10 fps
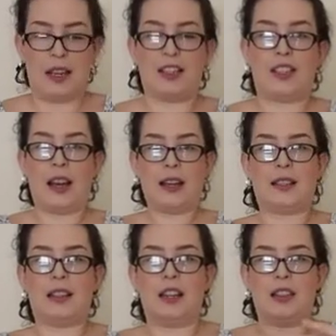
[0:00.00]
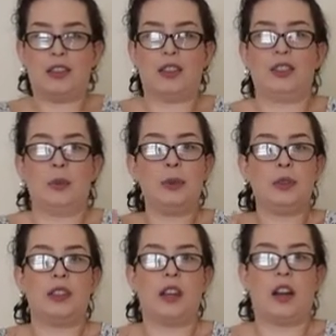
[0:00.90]
chest in order to
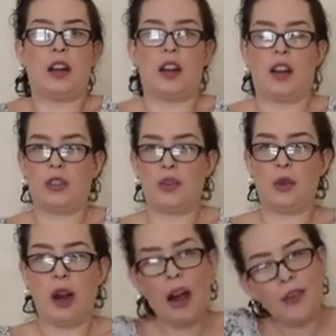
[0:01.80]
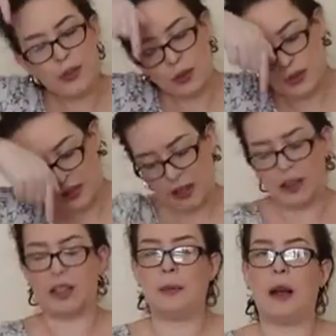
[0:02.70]
put the air here. You have to
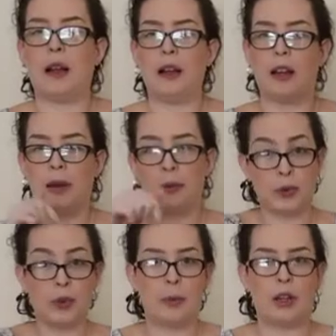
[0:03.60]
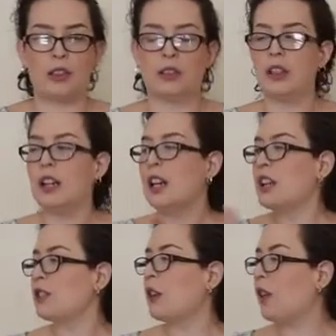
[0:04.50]
send it back to the bottom.
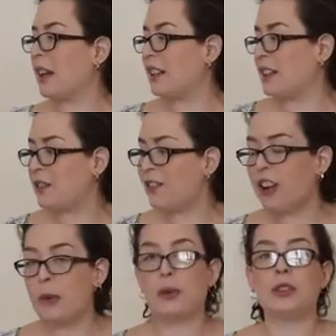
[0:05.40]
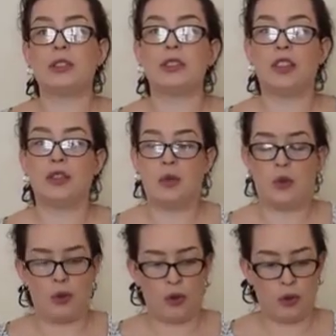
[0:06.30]
So it is very important that you
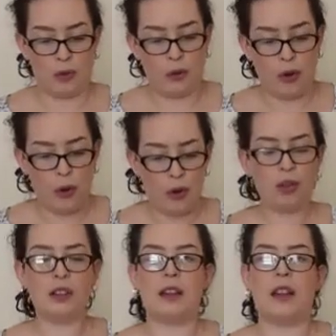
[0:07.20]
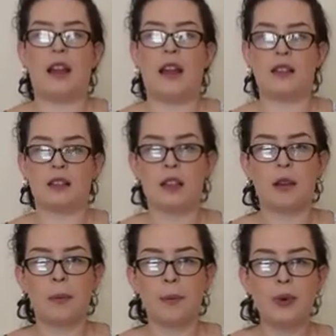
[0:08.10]
hold the hands,
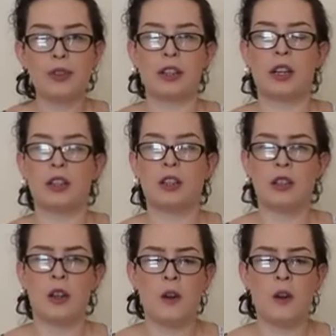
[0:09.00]
push a lot,